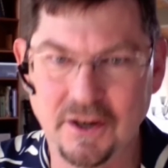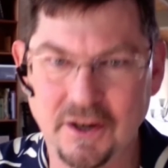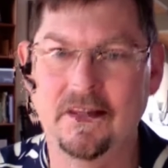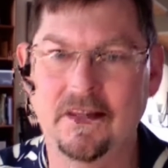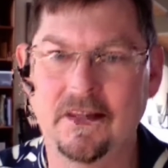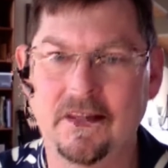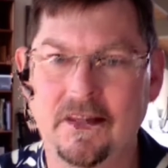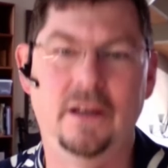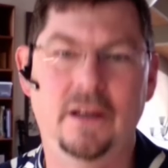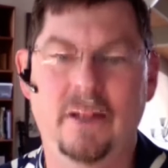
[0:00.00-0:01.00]
and
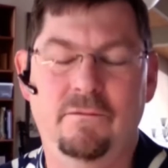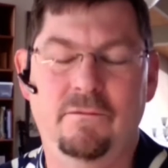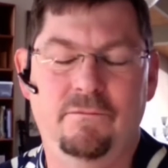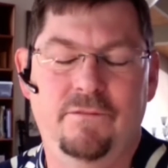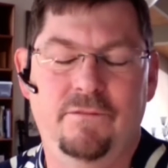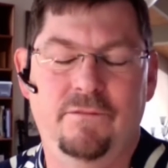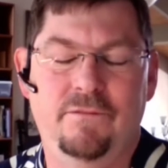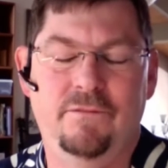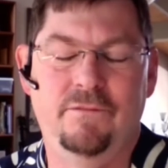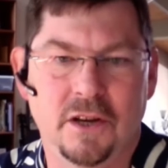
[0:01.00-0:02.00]
they feel
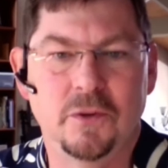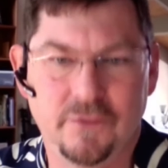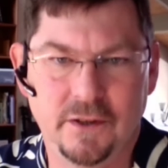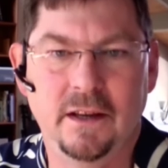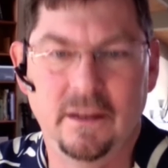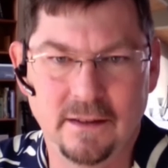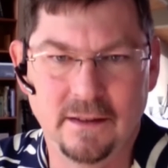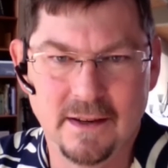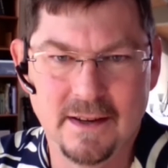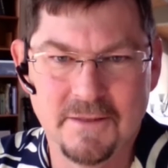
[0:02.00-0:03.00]
like they're talking to a friend,
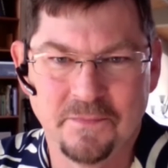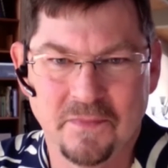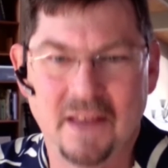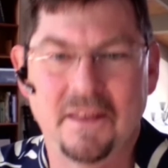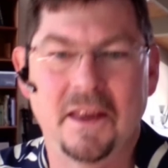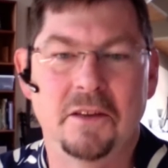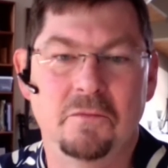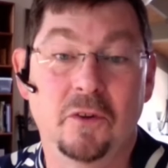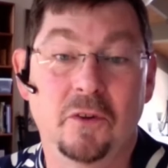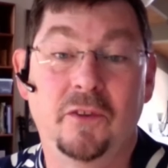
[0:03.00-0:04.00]
and they
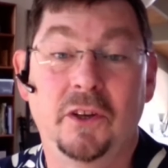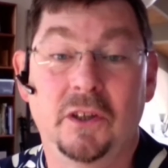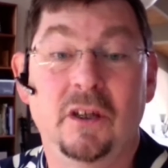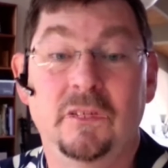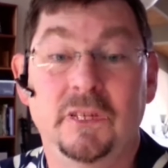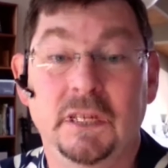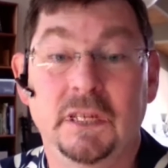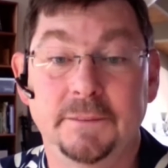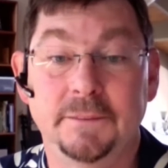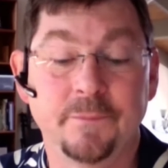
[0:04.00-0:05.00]
can reveal an awful
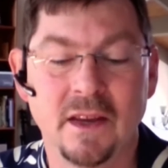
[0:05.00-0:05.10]
lot.